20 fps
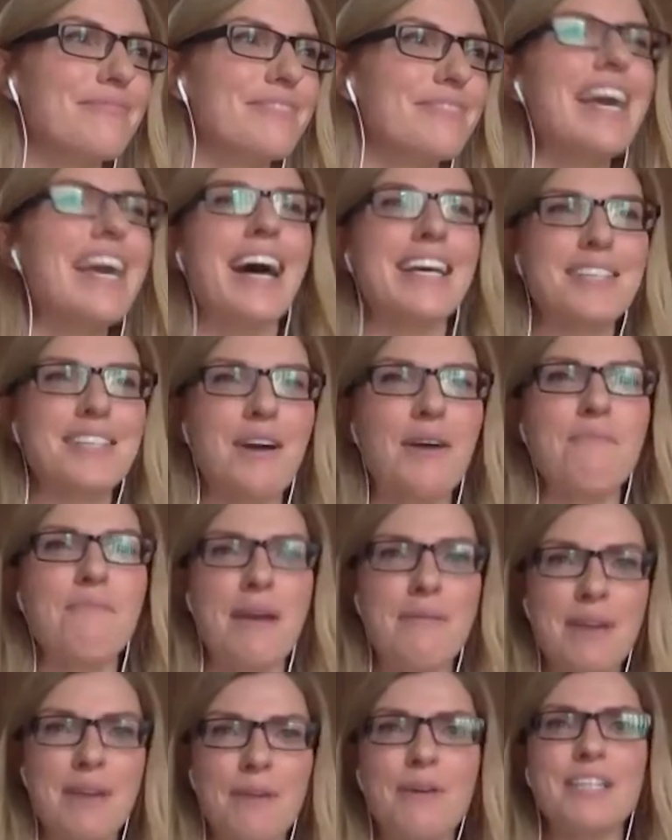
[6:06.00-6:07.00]
yeah, so
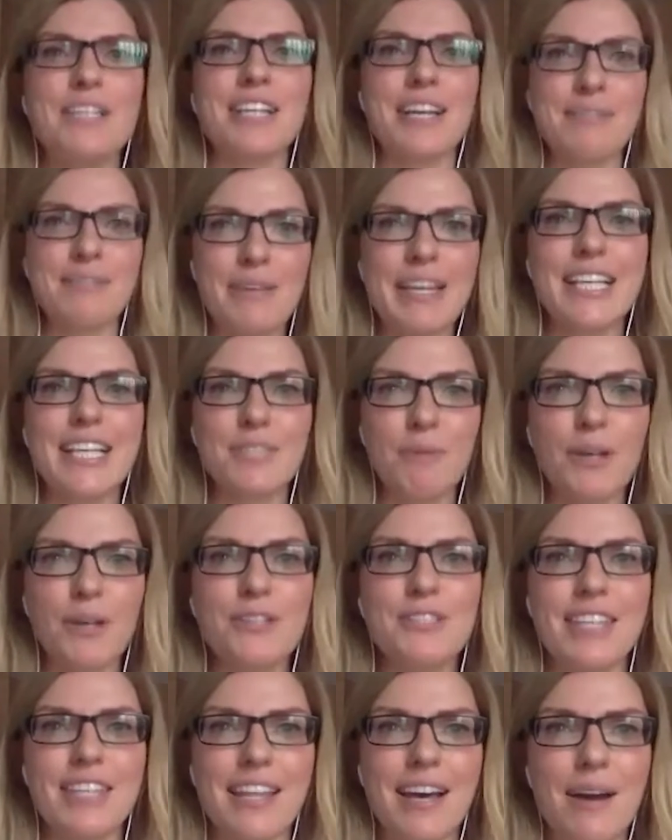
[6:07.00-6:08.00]
maybe I wish I'd been
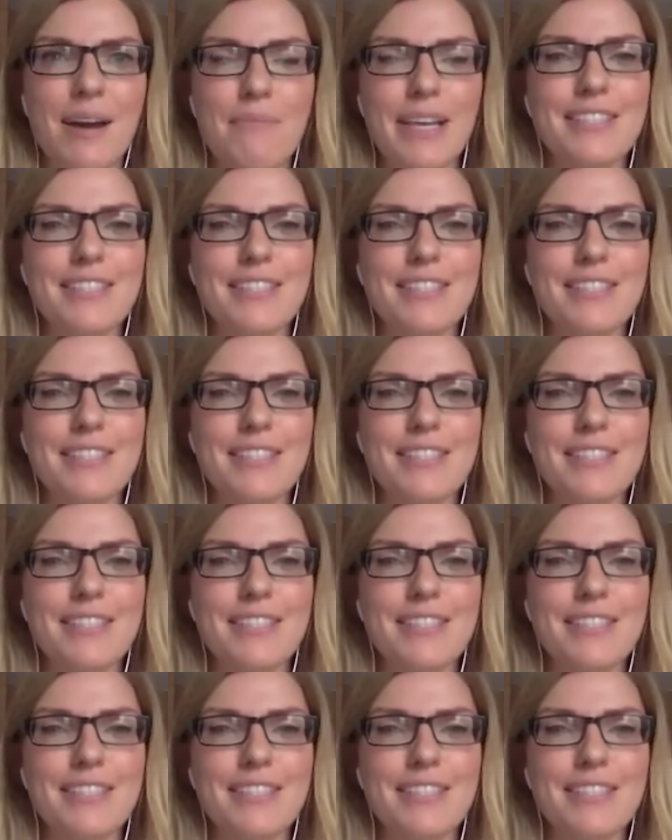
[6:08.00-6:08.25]
exposed to that a bit